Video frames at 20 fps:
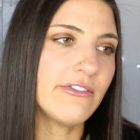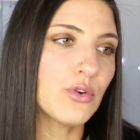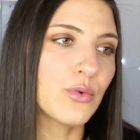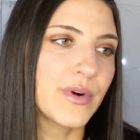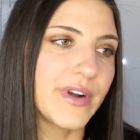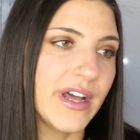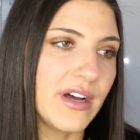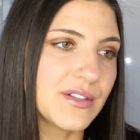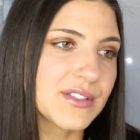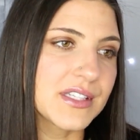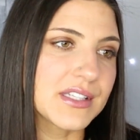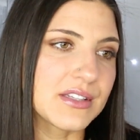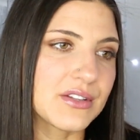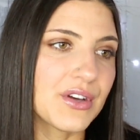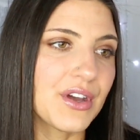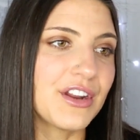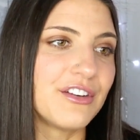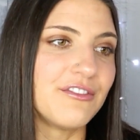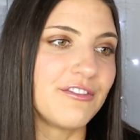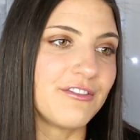Everyone else is
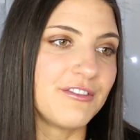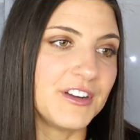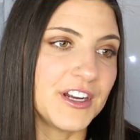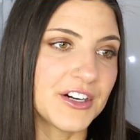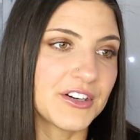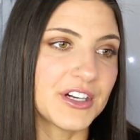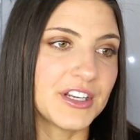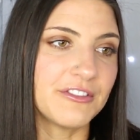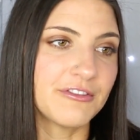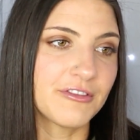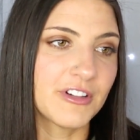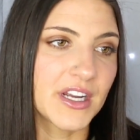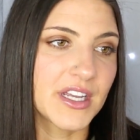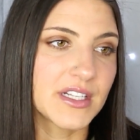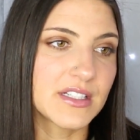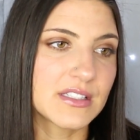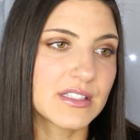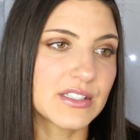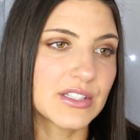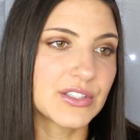looking very
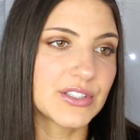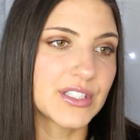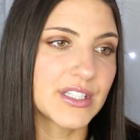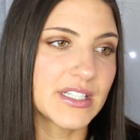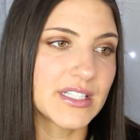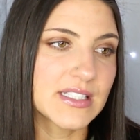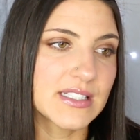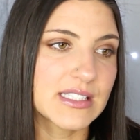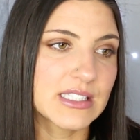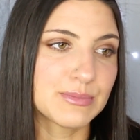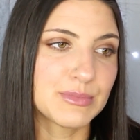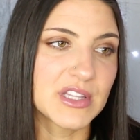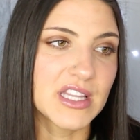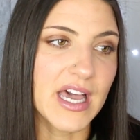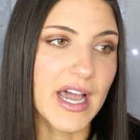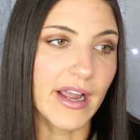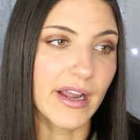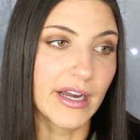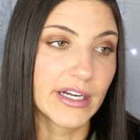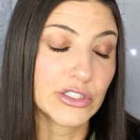freaking serious, but
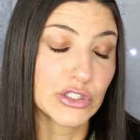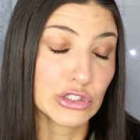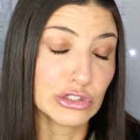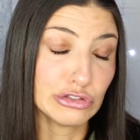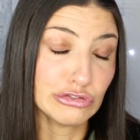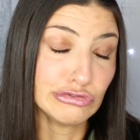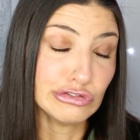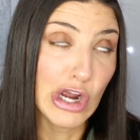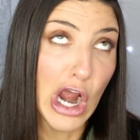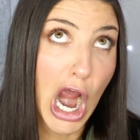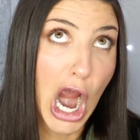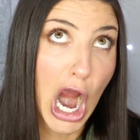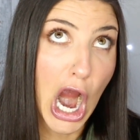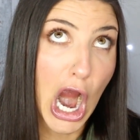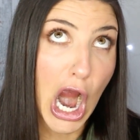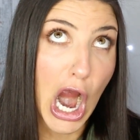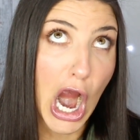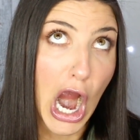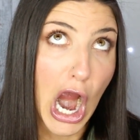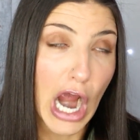that guy's like,
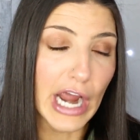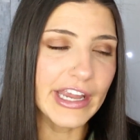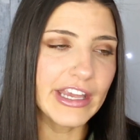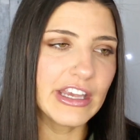yeah,